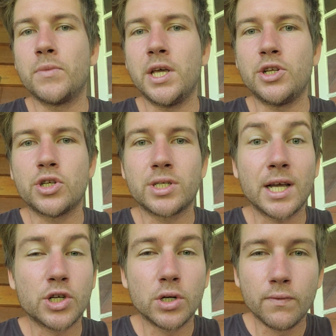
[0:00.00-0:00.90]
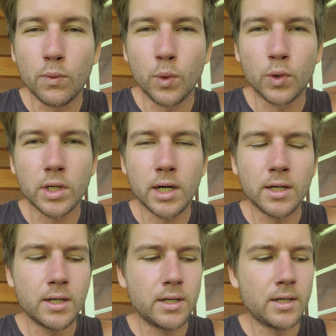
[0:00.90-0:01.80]
each section of water,
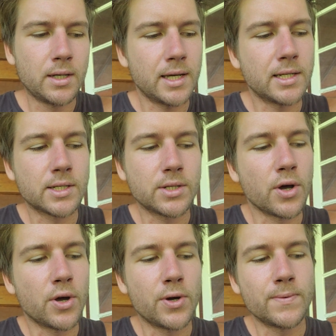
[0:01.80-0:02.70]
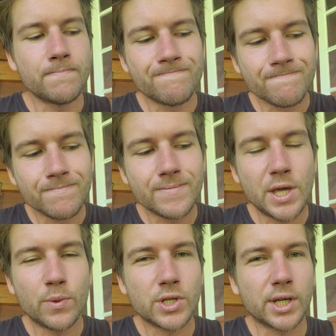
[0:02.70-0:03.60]
and so
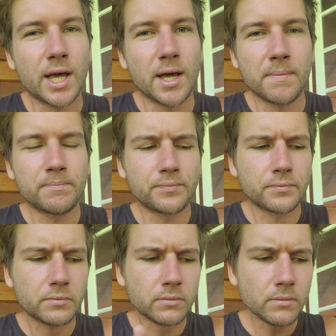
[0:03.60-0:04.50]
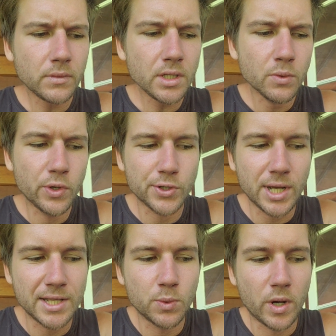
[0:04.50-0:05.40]
it was okay. We also
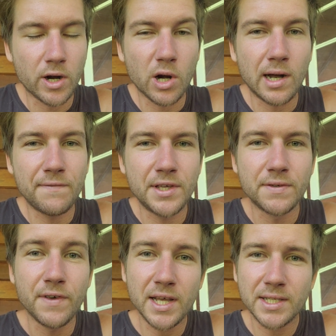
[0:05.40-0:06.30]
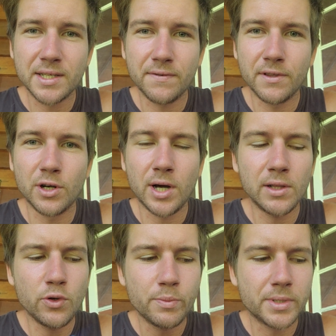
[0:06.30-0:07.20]
had to wear a high-vis vest for the
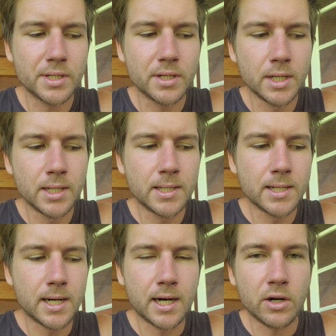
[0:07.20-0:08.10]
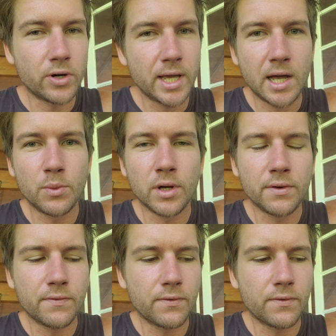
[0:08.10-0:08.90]
night loops. I already had one